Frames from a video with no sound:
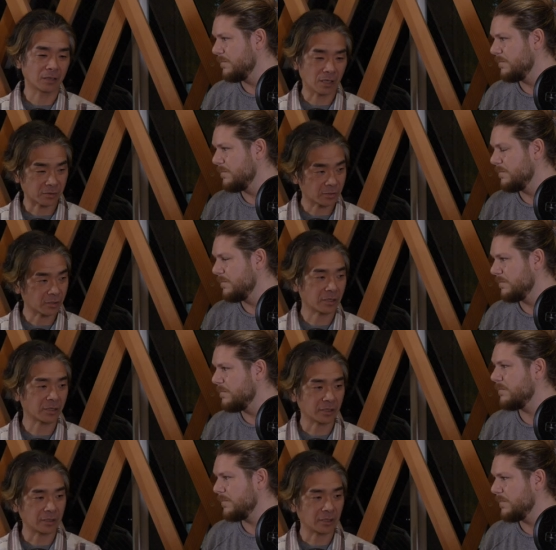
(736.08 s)
Speaker 1: got
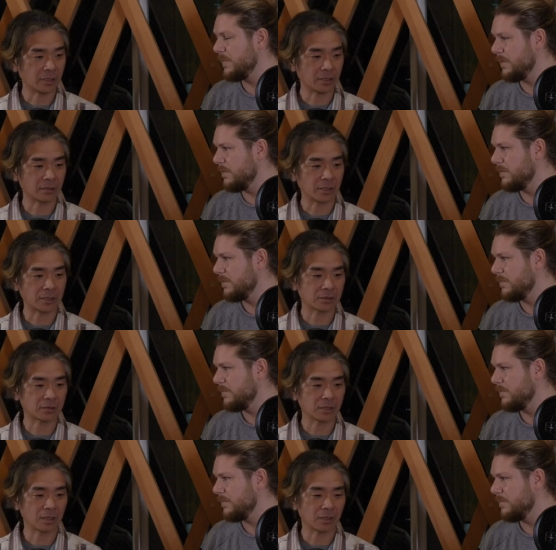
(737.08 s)
started. And
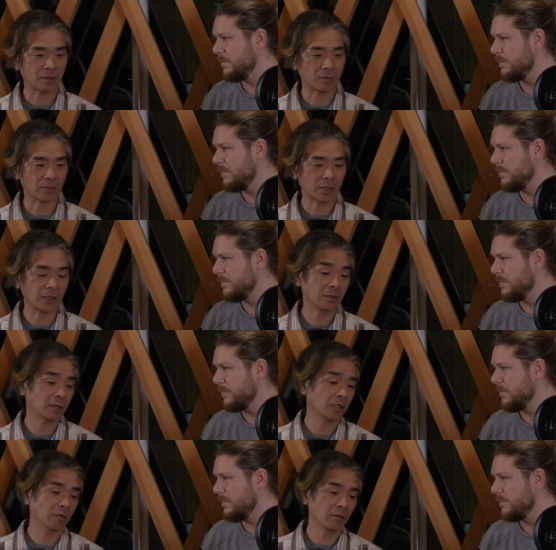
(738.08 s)
that's, and then,